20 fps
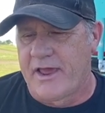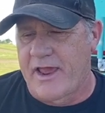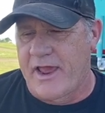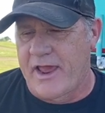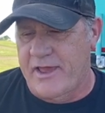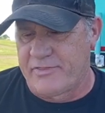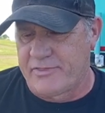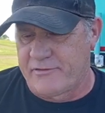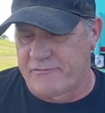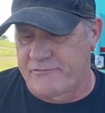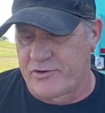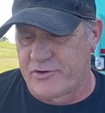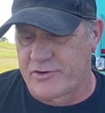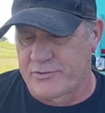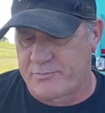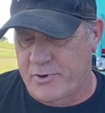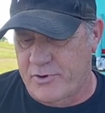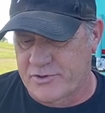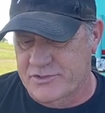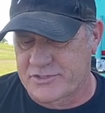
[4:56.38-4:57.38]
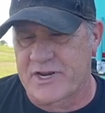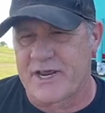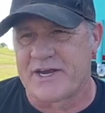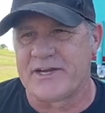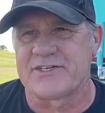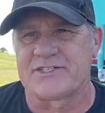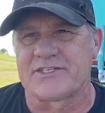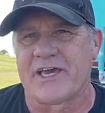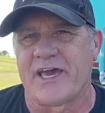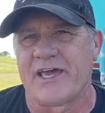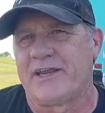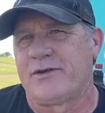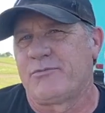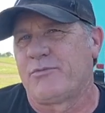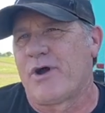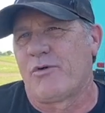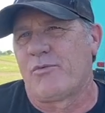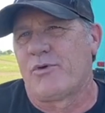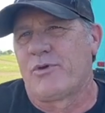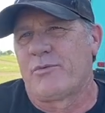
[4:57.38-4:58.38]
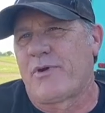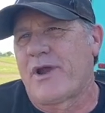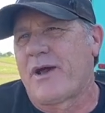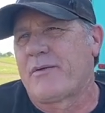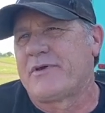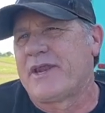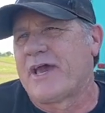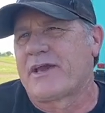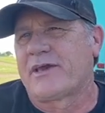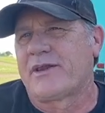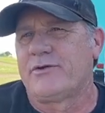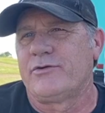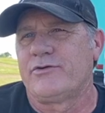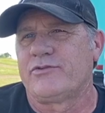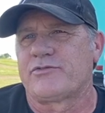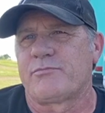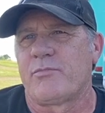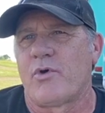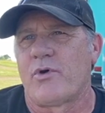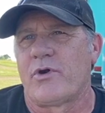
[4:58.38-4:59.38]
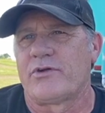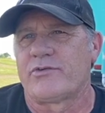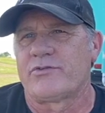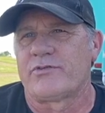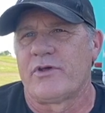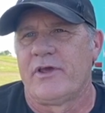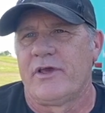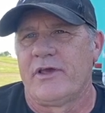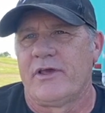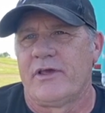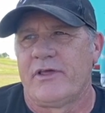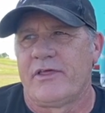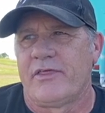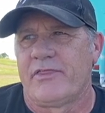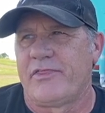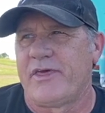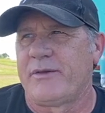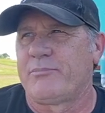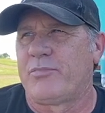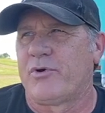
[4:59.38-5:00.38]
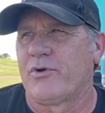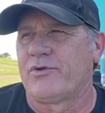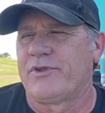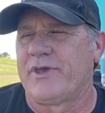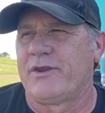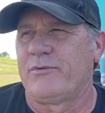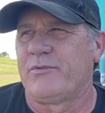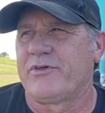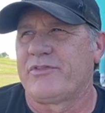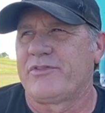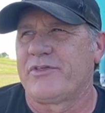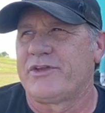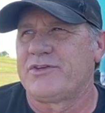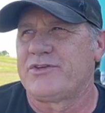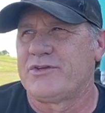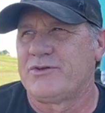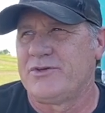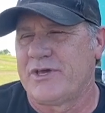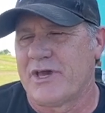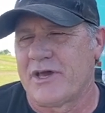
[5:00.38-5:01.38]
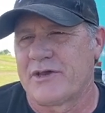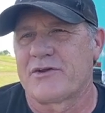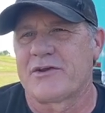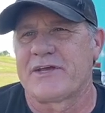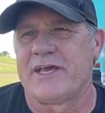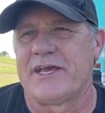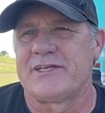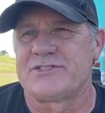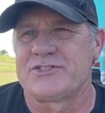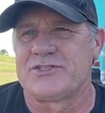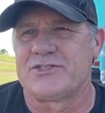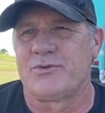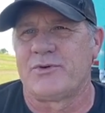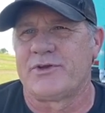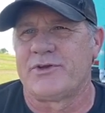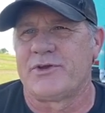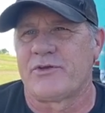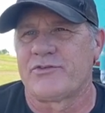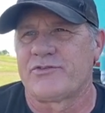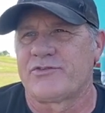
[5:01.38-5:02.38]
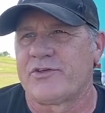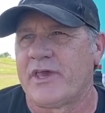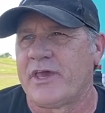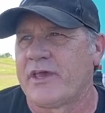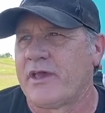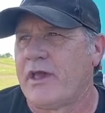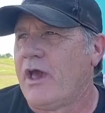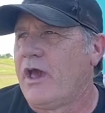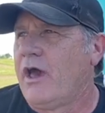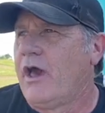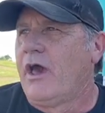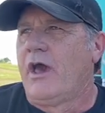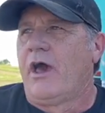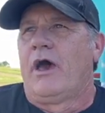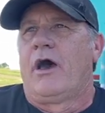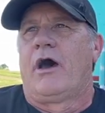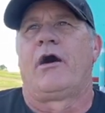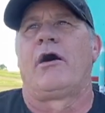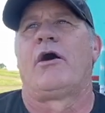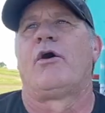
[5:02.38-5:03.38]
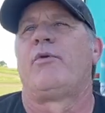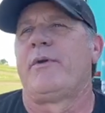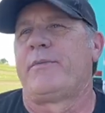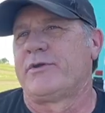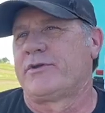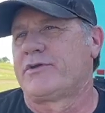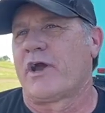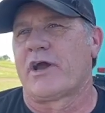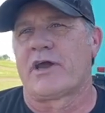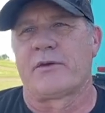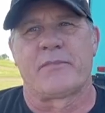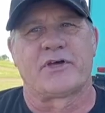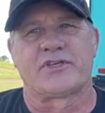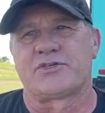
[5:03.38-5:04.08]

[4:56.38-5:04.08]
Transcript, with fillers: And the first person I decided, well, we're probably not gonna do s'mores. they pulled in with two younger kids and two adults saying, "Oh, we've been talking about